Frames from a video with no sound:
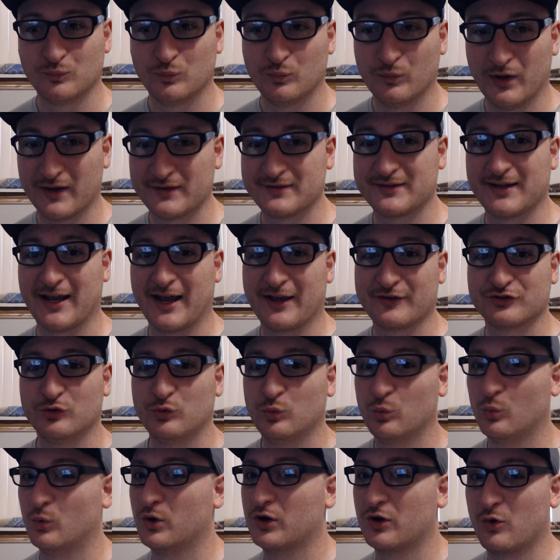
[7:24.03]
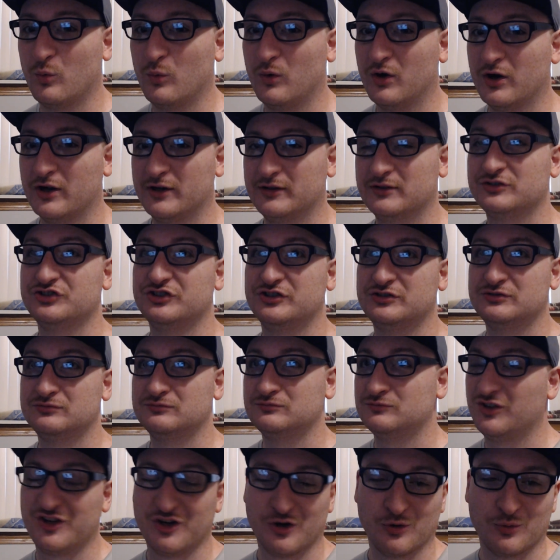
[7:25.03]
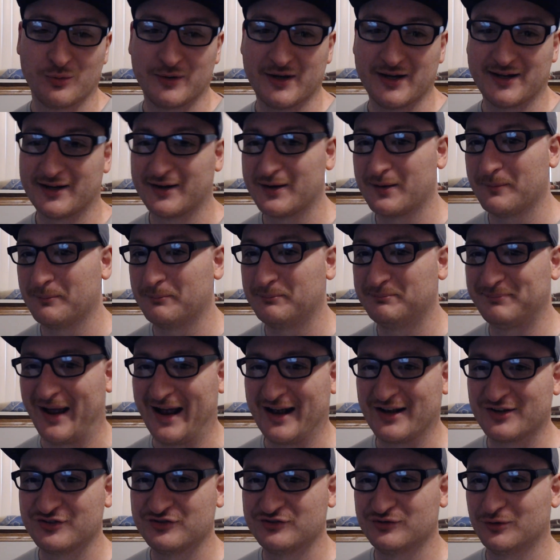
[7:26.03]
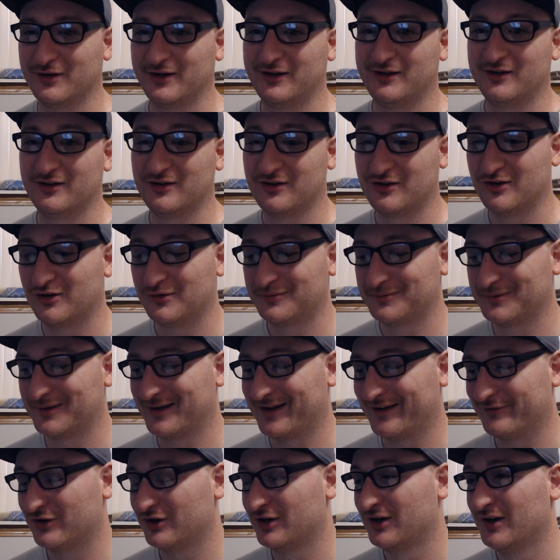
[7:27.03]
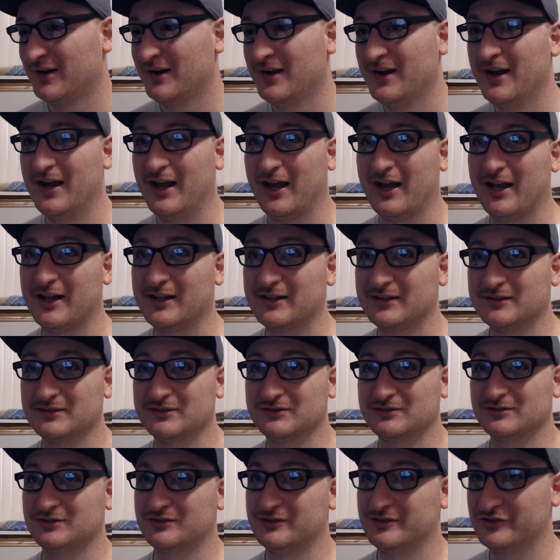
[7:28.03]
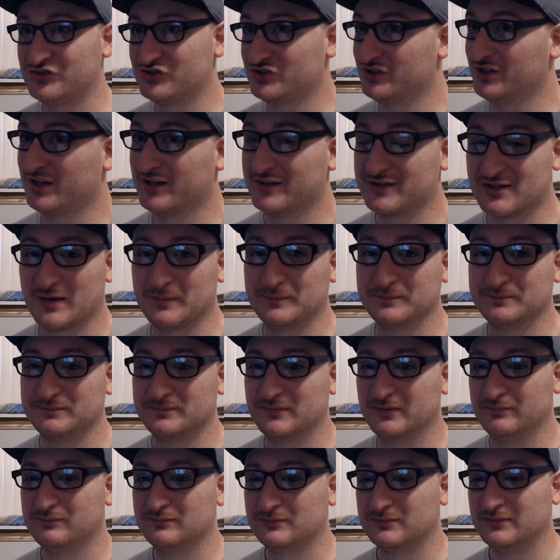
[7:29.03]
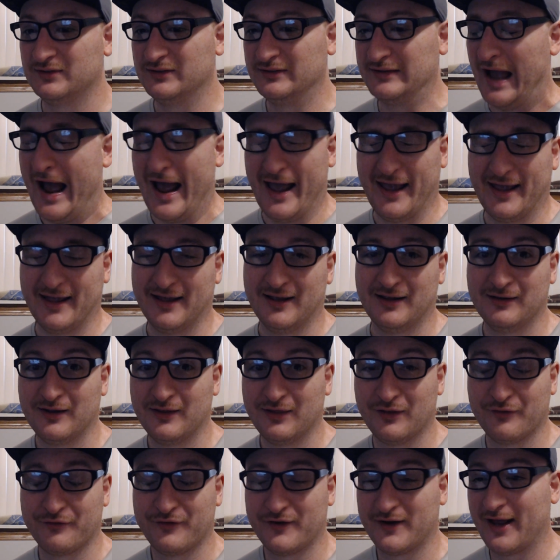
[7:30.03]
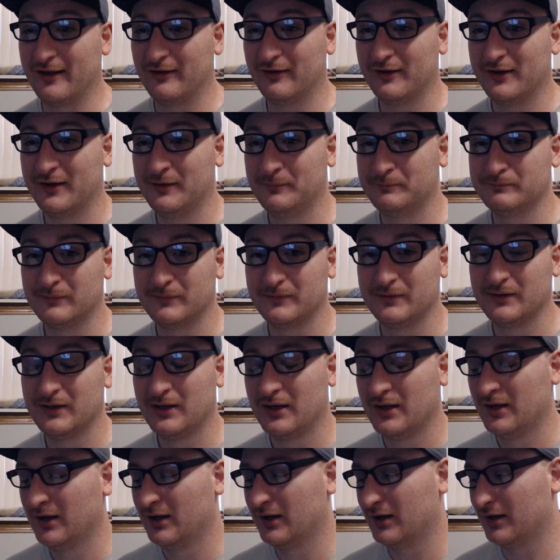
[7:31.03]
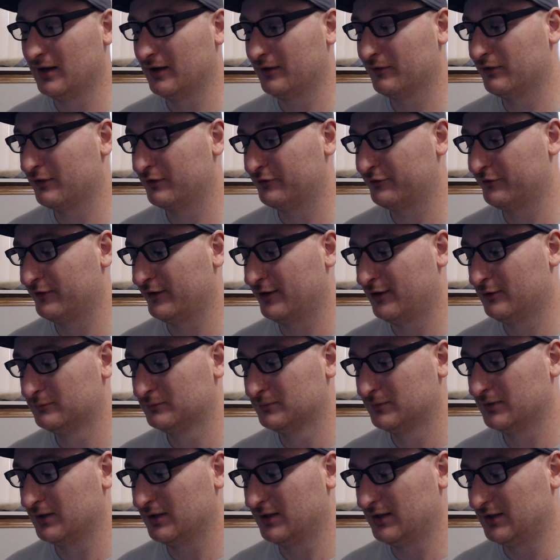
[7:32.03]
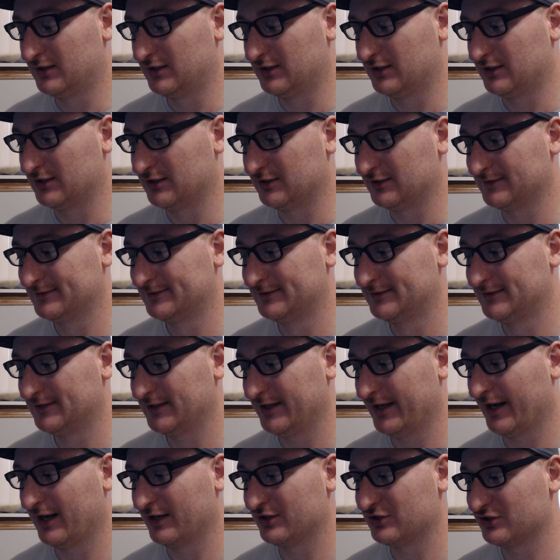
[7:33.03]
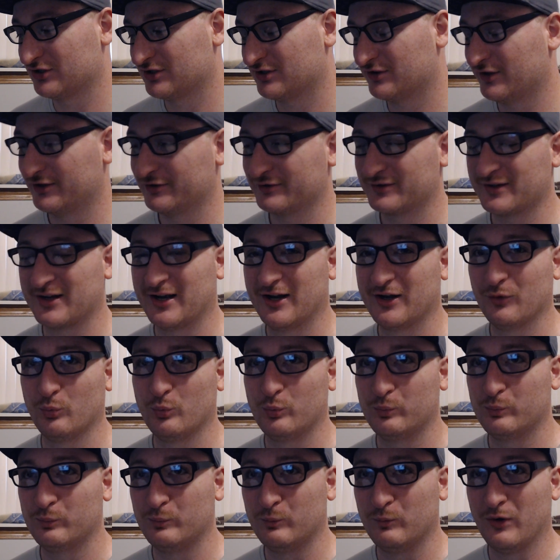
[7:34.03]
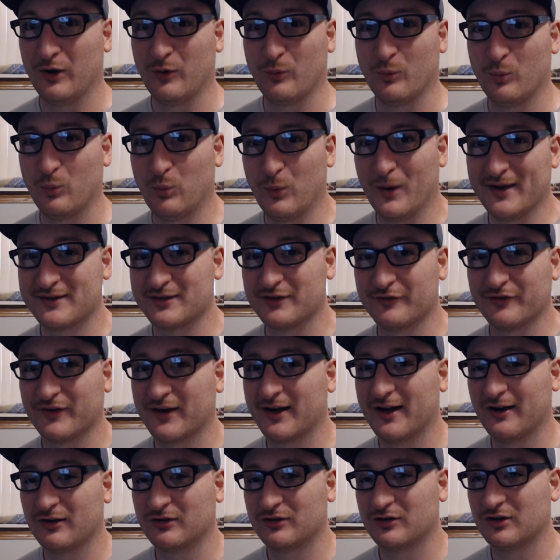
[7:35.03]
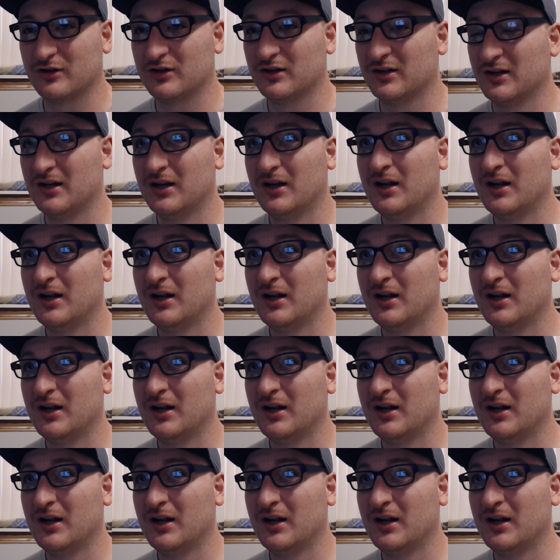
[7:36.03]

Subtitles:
Assassin 101. You don't get any backstory to her or whatever. And she ends up dying in the finale of this film. And I just thought it was kind of a waste of a character.